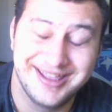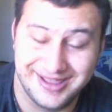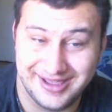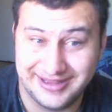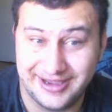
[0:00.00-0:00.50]

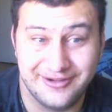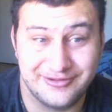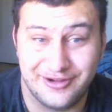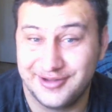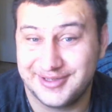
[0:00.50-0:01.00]

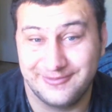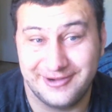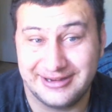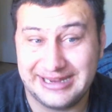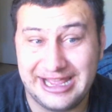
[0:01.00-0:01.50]
aren't awesome
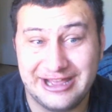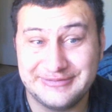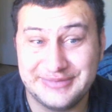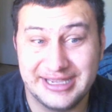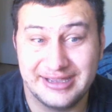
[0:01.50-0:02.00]
right now,
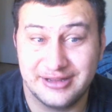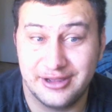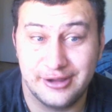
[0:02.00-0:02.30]
man.